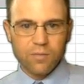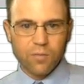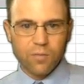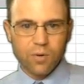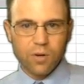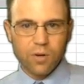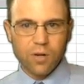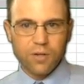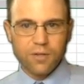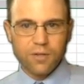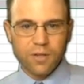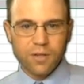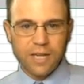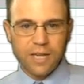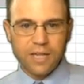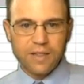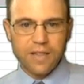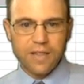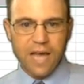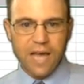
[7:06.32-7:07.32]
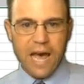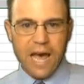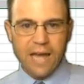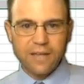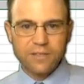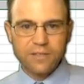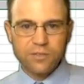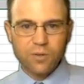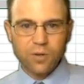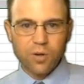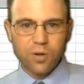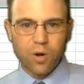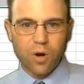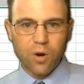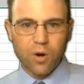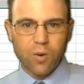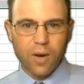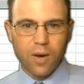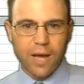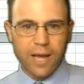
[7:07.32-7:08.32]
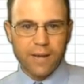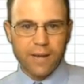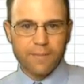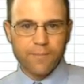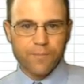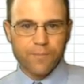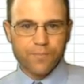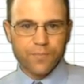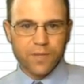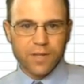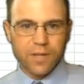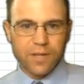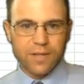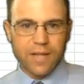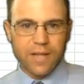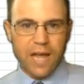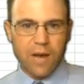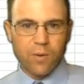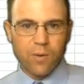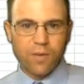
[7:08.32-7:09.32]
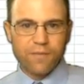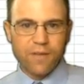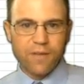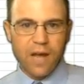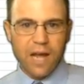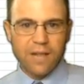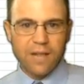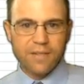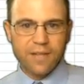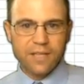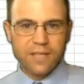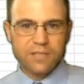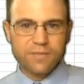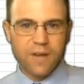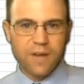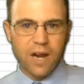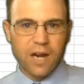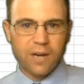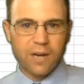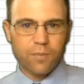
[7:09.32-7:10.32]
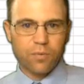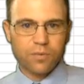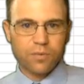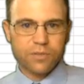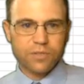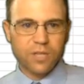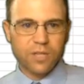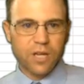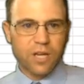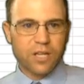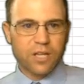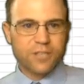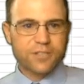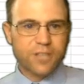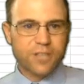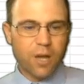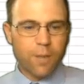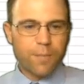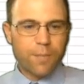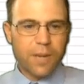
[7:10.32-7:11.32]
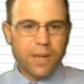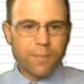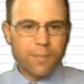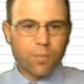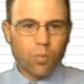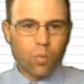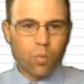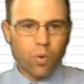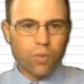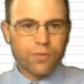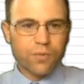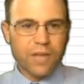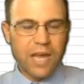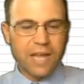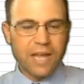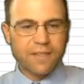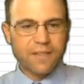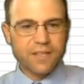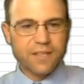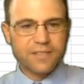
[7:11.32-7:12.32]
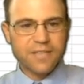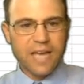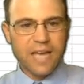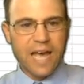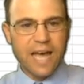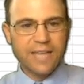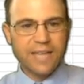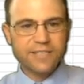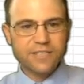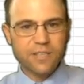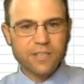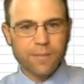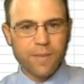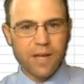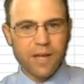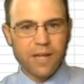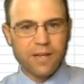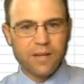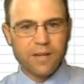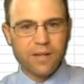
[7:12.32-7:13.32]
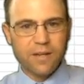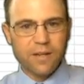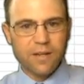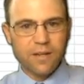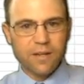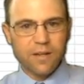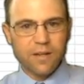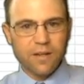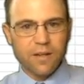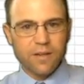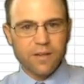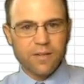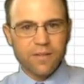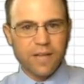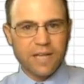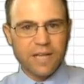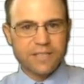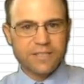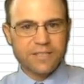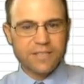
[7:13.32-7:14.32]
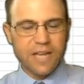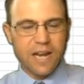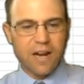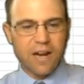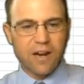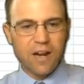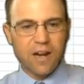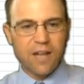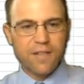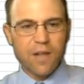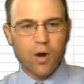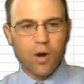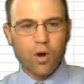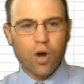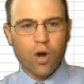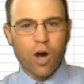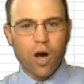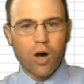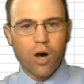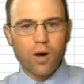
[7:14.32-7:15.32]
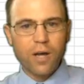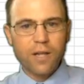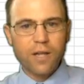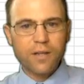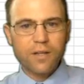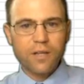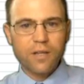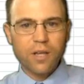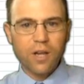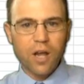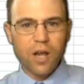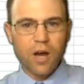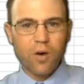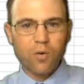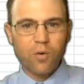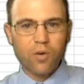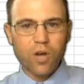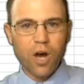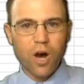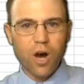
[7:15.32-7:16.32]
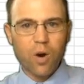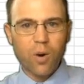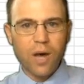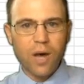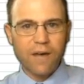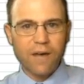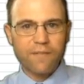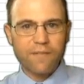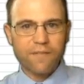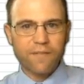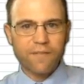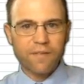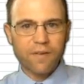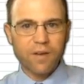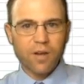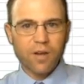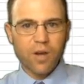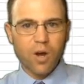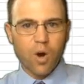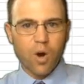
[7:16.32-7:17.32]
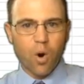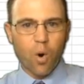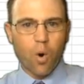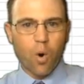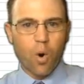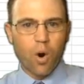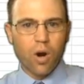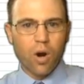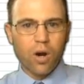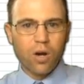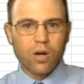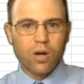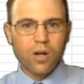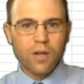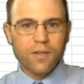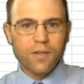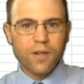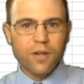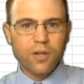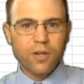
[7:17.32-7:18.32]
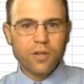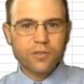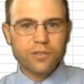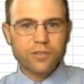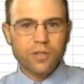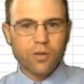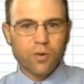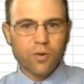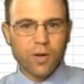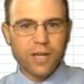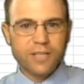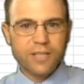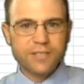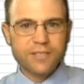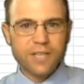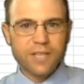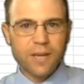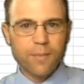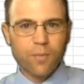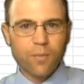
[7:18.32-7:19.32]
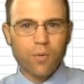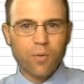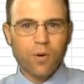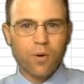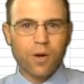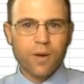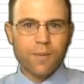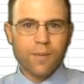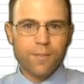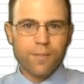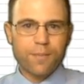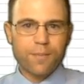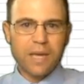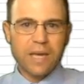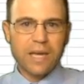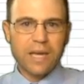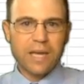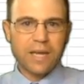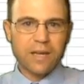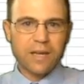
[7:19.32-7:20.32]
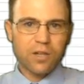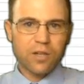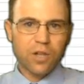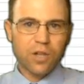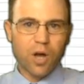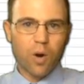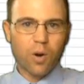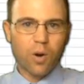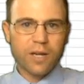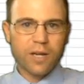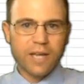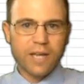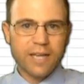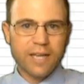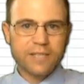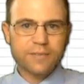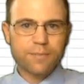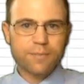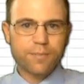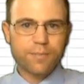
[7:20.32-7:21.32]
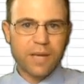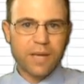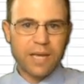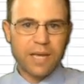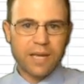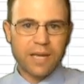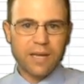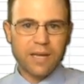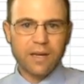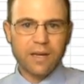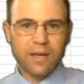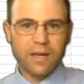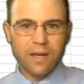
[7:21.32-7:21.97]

we're going to delete that and it's going to go away. Now we've got these variables. Some people will take this estimate that's there and they'll call it, you know, coef, or they'll use the Greek symbol b, lowercase b,